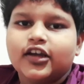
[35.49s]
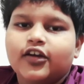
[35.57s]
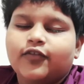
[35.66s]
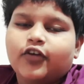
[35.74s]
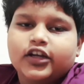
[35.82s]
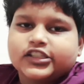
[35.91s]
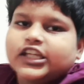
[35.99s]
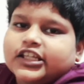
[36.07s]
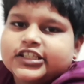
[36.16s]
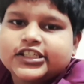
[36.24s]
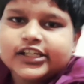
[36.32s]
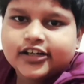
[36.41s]
for the
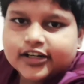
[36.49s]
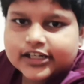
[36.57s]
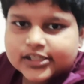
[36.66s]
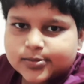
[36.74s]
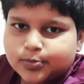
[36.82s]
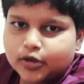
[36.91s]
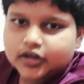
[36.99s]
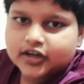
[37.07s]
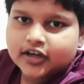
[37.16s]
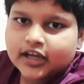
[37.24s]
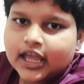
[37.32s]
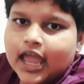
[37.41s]
children's book,